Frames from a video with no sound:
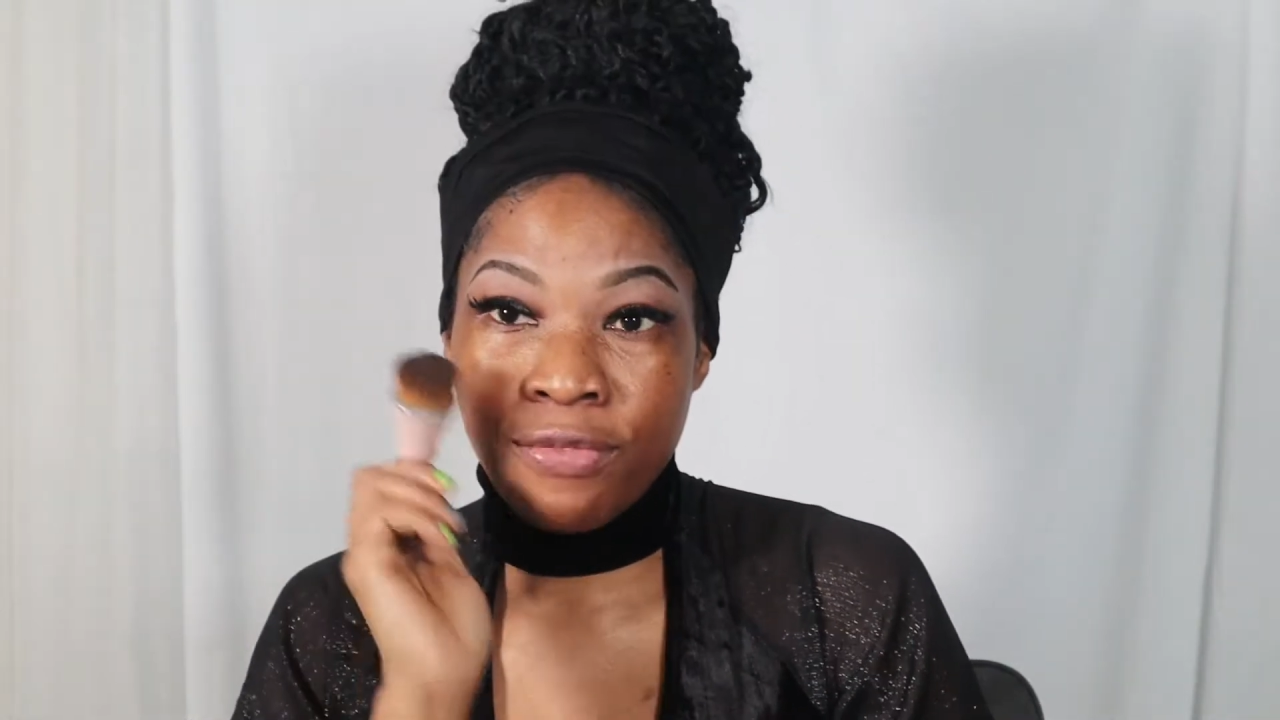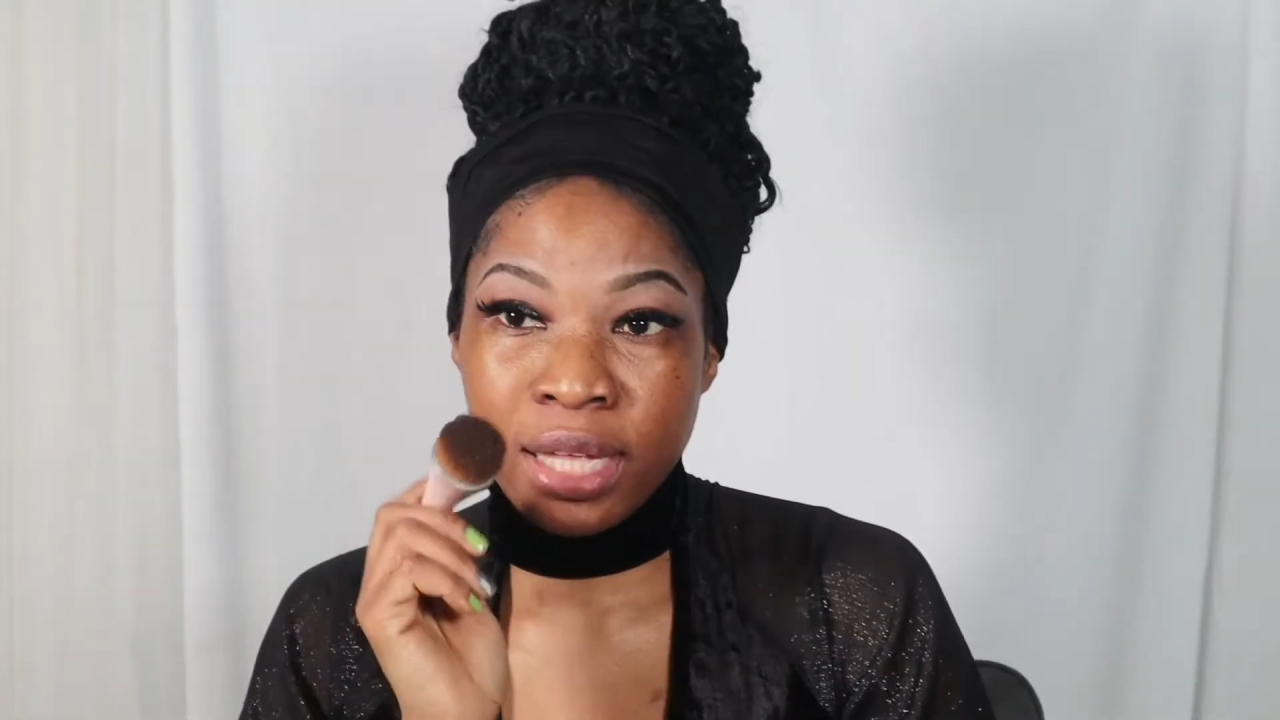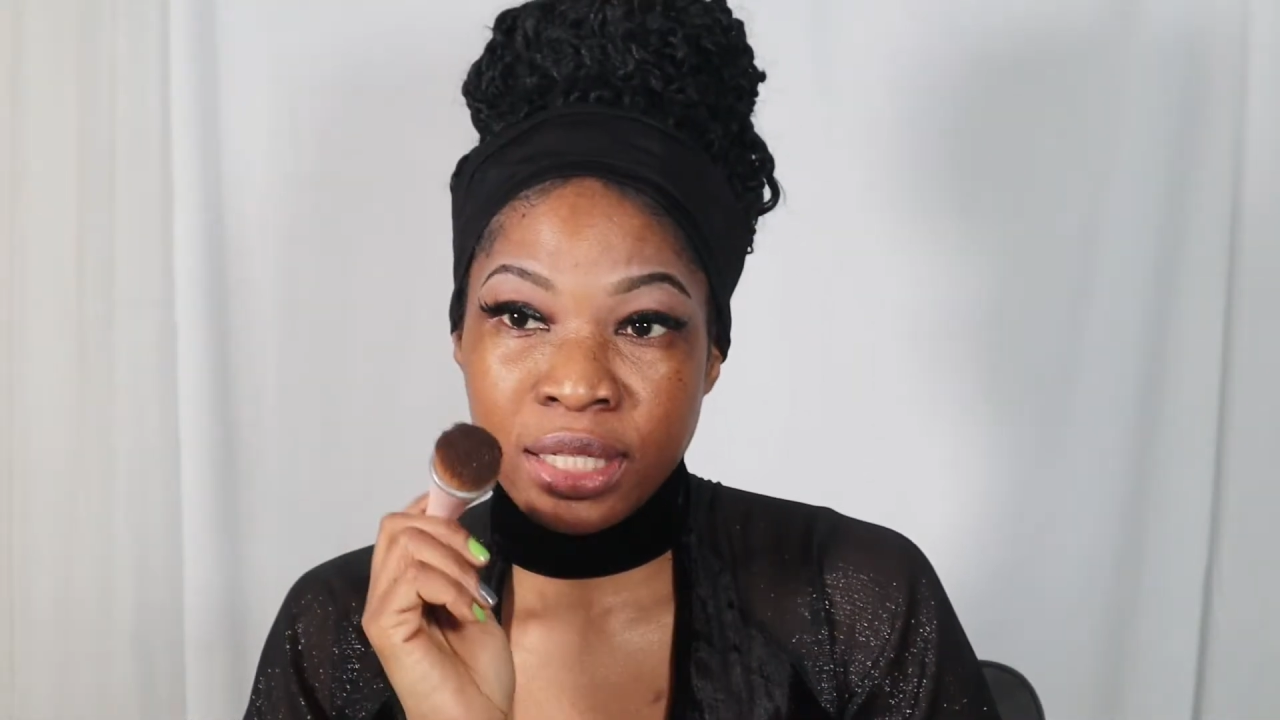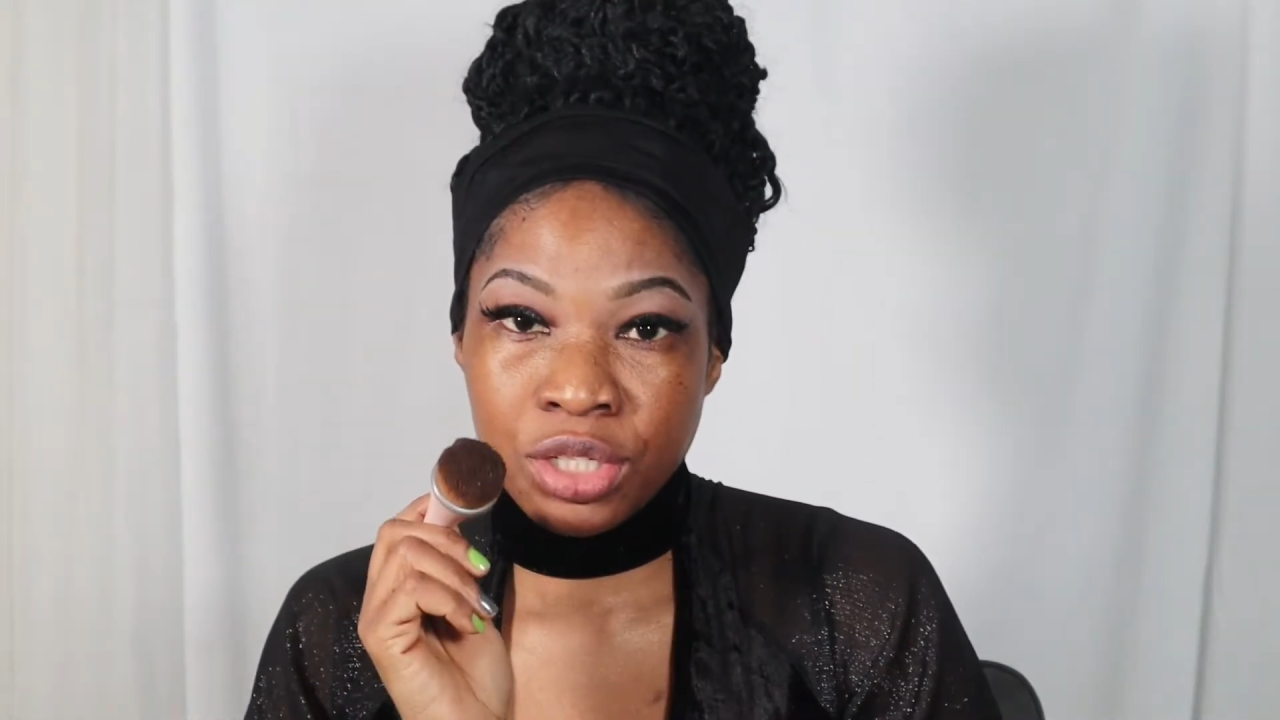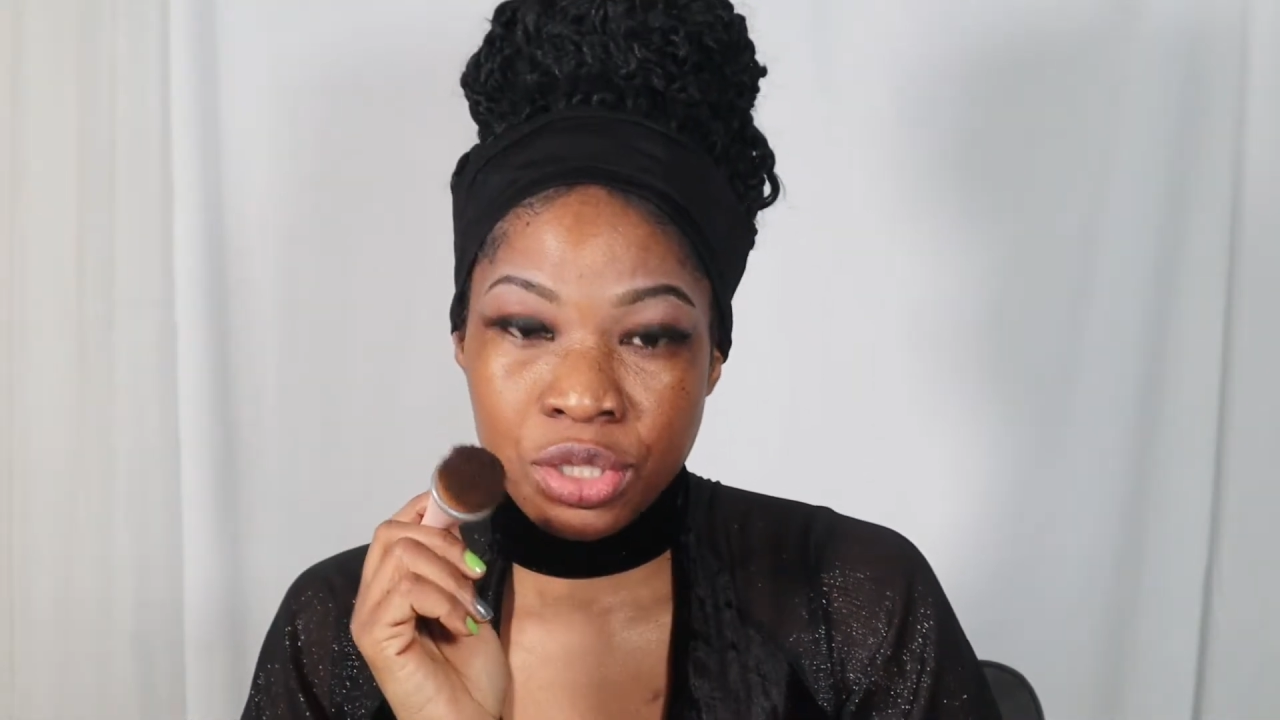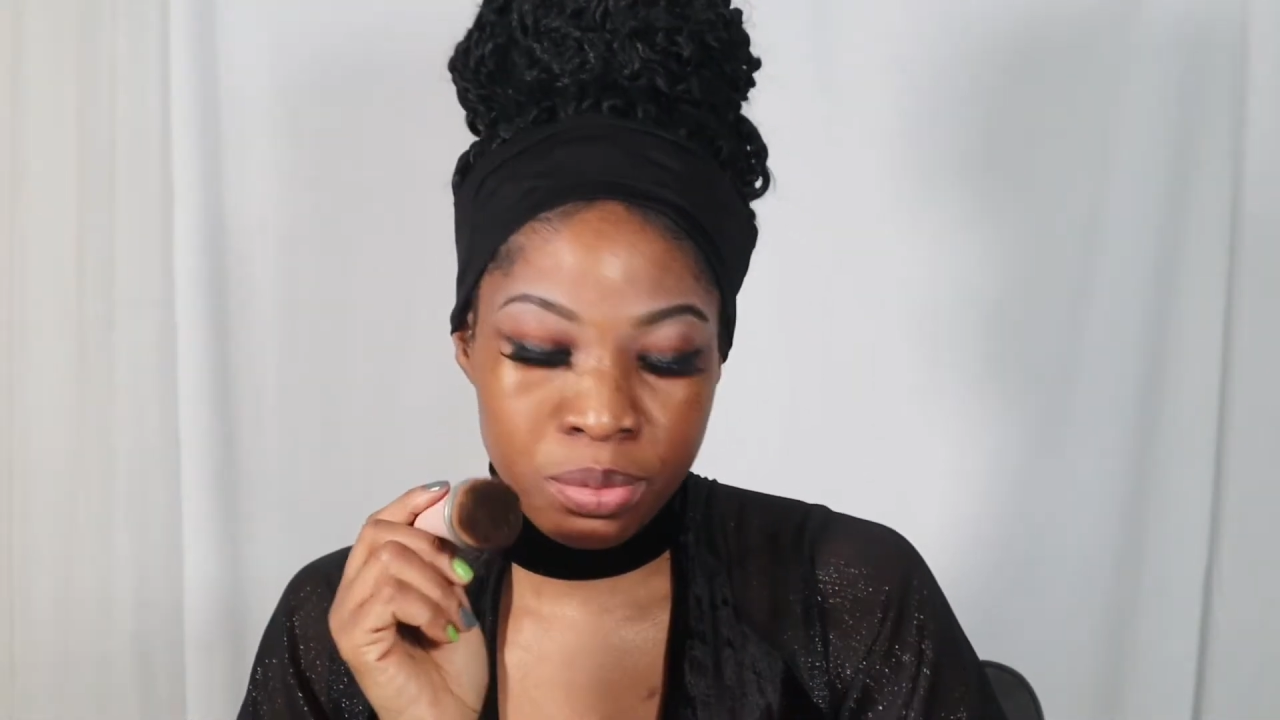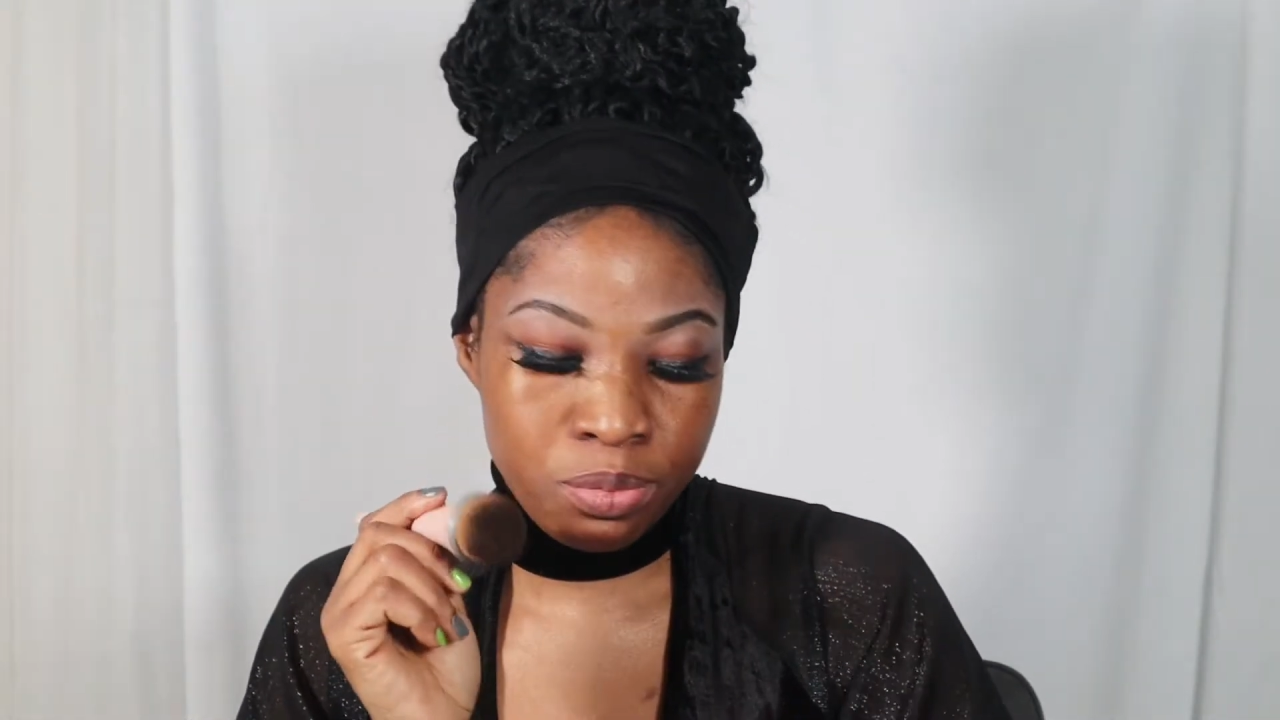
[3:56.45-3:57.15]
foundation